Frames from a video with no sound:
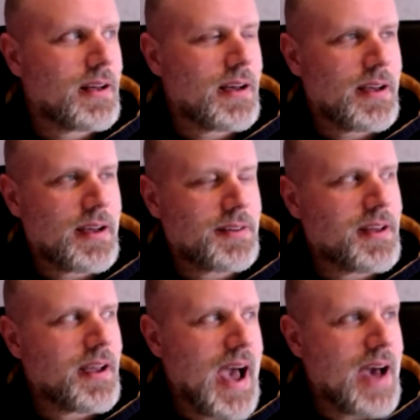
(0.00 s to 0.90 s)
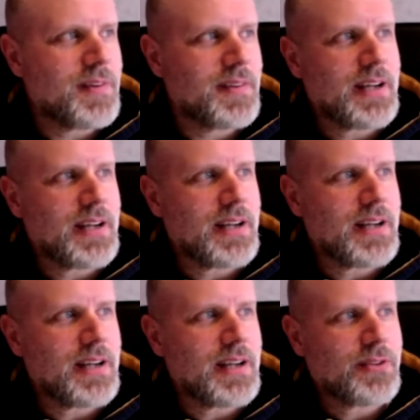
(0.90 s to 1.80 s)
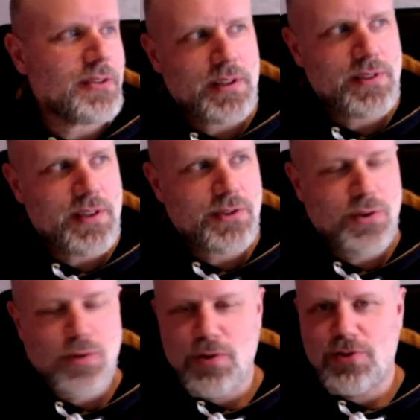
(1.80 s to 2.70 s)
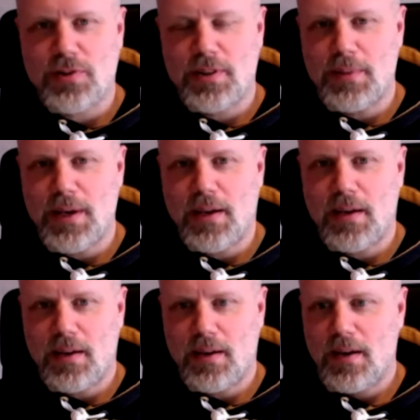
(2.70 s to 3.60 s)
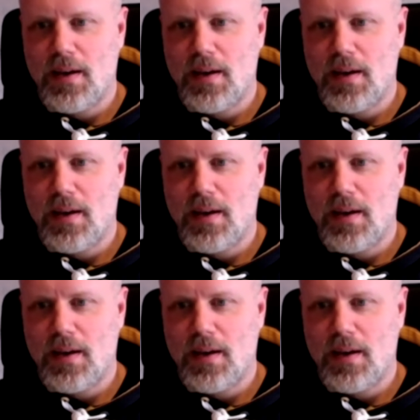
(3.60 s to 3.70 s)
I think having that control is crucial in making